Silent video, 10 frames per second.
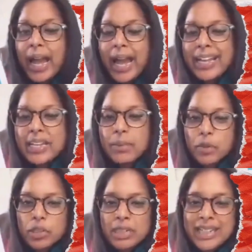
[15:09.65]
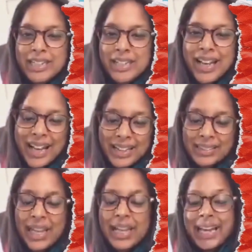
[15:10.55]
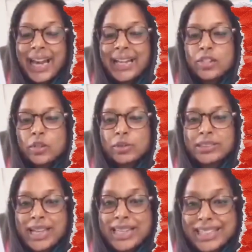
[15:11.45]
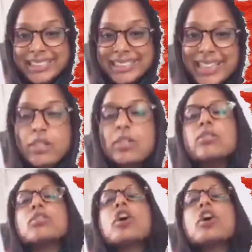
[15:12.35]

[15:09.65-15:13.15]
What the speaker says: Anybody in your house. Can you say the sentence,